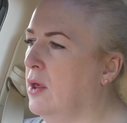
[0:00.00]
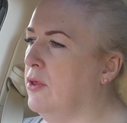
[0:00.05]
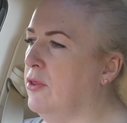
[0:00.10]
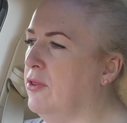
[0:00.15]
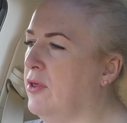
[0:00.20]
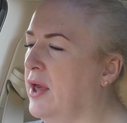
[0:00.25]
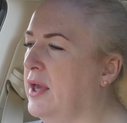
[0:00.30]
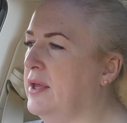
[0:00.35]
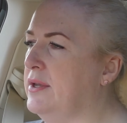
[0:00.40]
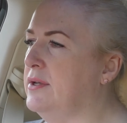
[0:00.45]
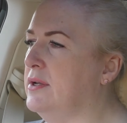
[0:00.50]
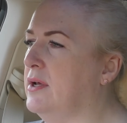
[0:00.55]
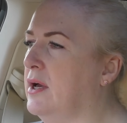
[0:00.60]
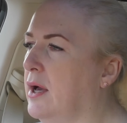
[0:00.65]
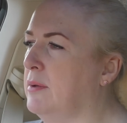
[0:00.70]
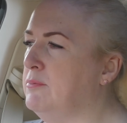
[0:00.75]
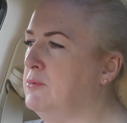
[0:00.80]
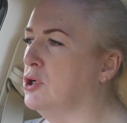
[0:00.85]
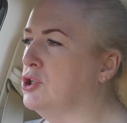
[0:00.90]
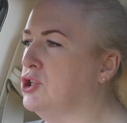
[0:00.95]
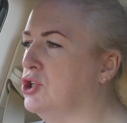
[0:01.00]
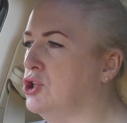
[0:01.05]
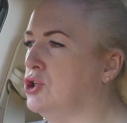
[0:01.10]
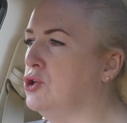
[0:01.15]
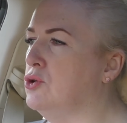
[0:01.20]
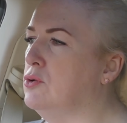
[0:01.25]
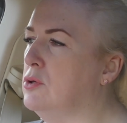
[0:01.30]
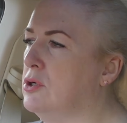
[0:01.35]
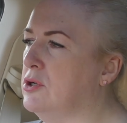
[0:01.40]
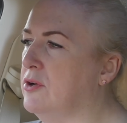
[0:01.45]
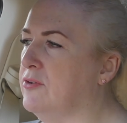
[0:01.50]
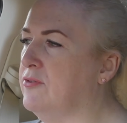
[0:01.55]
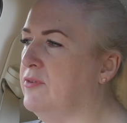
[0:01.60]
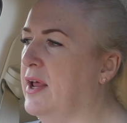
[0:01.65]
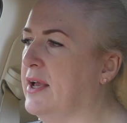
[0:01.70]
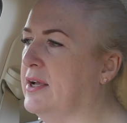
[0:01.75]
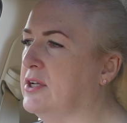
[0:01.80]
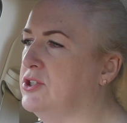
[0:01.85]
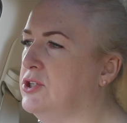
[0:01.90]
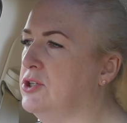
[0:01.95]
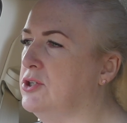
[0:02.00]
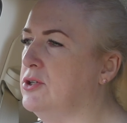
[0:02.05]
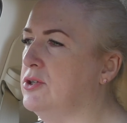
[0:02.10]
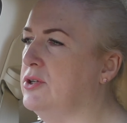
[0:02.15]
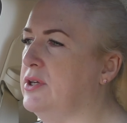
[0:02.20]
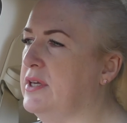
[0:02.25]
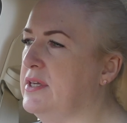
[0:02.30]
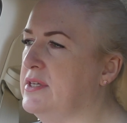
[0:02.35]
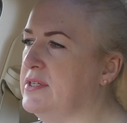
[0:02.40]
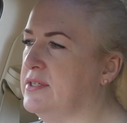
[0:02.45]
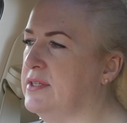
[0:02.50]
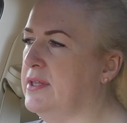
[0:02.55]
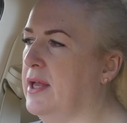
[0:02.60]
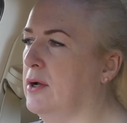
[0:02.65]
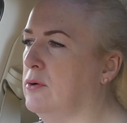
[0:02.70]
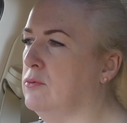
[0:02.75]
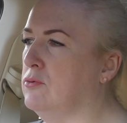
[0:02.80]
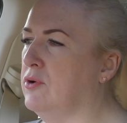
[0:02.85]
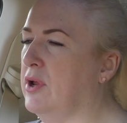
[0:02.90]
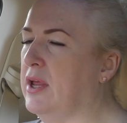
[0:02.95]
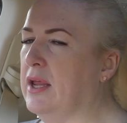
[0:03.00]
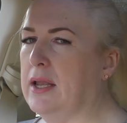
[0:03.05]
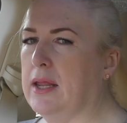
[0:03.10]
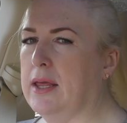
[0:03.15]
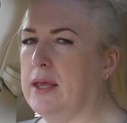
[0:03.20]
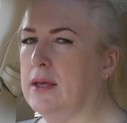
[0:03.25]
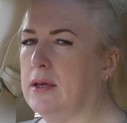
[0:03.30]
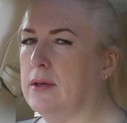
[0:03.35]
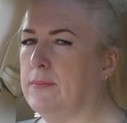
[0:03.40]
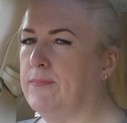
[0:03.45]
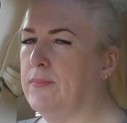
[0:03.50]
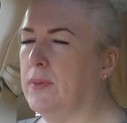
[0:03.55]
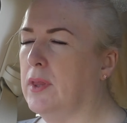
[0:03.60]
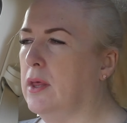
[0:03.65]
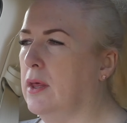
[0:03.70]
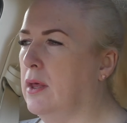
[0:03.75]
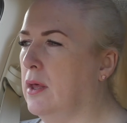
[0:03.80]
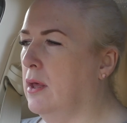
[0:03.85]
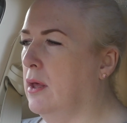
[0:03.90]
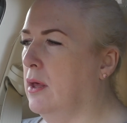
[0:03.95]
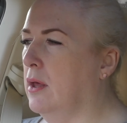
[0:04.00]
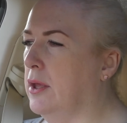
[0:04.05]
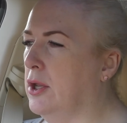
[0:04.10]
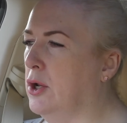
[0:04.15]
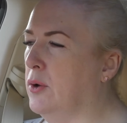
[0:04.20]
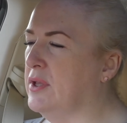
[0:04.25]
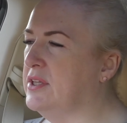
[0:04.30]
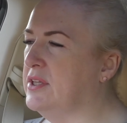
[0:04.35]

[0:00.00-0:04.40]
then I'm not sure if next year is now really, you know,